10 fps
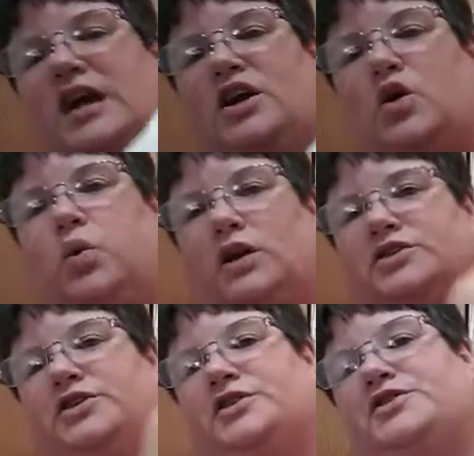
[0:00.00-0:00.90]
a
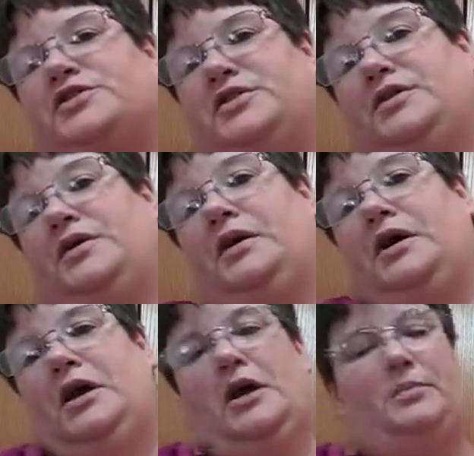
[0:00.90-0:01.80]
quilter's
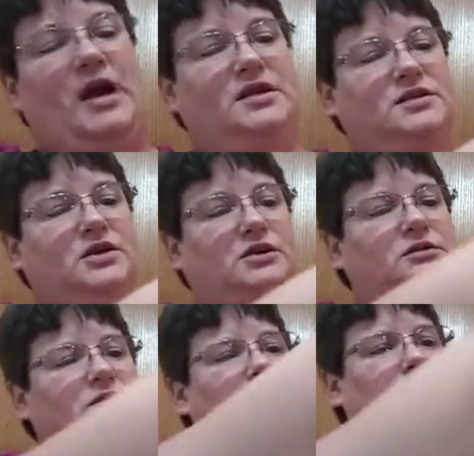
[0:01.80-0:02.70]

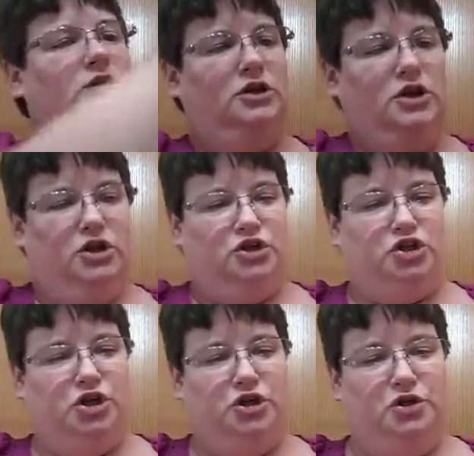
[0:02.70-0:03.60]
pencil
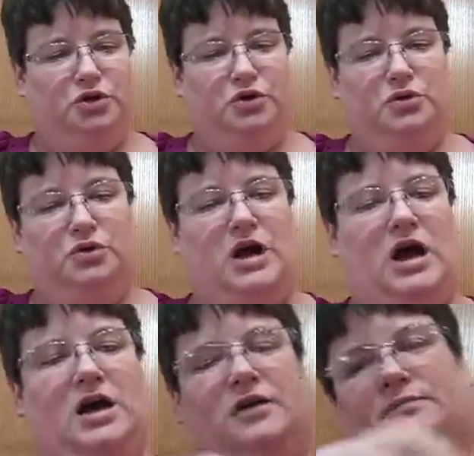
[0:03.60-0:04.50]
to
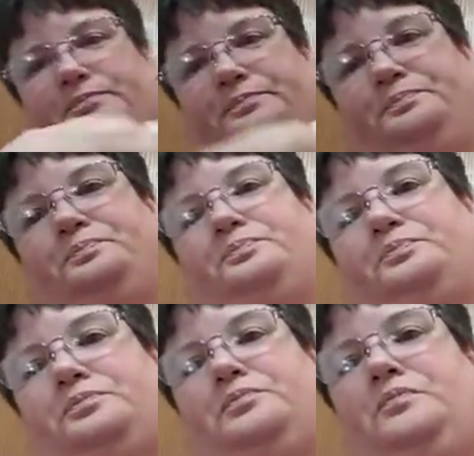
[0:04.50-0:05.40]
um,
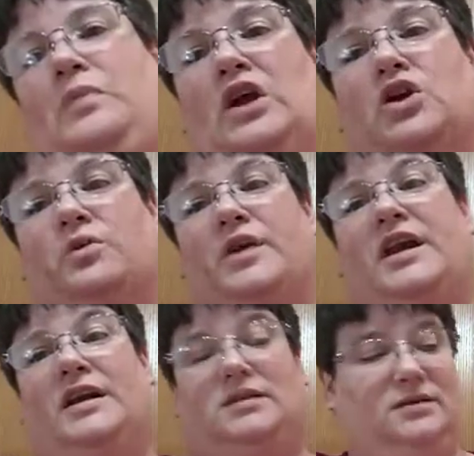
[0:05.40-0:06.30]

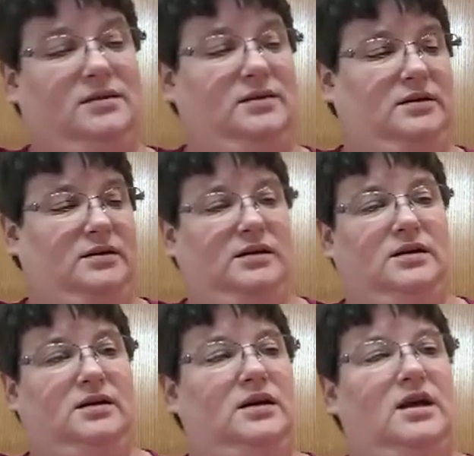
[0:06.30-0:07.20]
grit it.
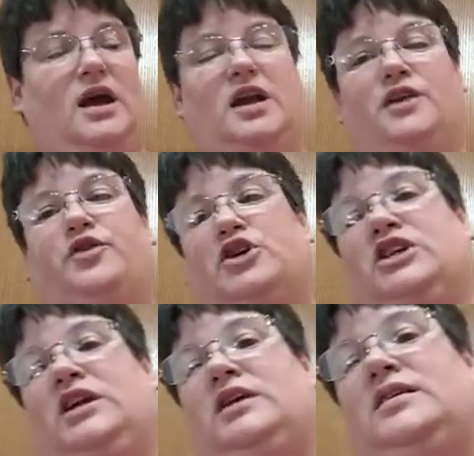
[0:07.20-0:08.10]
And
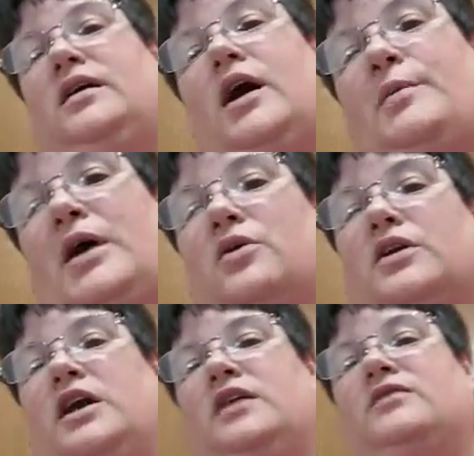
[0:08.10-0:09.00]
unfortunately, it didn't come
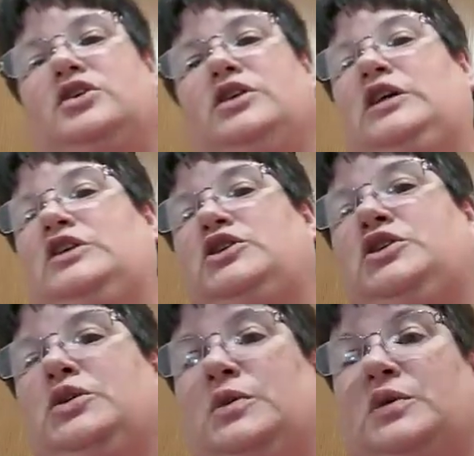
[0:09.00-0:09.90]
out. I even took it
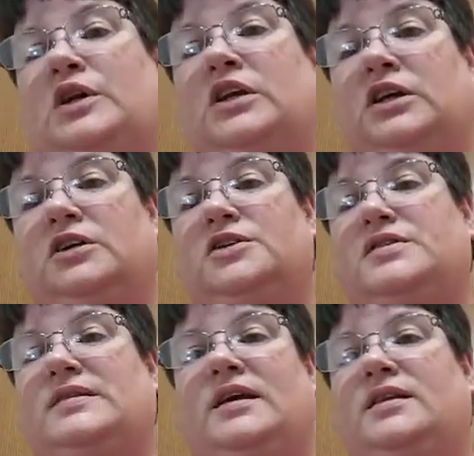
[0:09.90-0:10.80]
to the
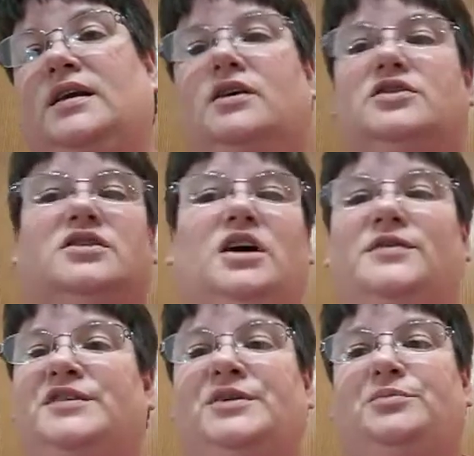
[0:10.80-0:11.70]
cleaners, and their
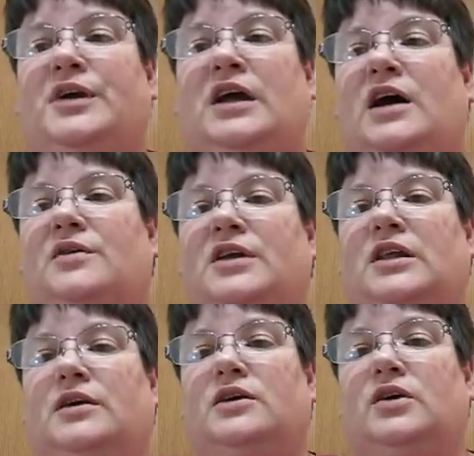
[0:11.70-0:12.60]
stuff didn't bring it out
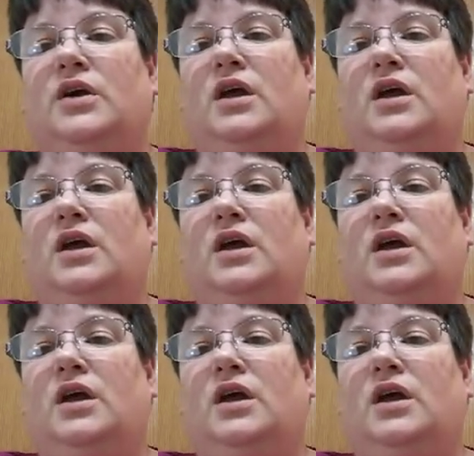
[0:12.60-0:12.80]
either.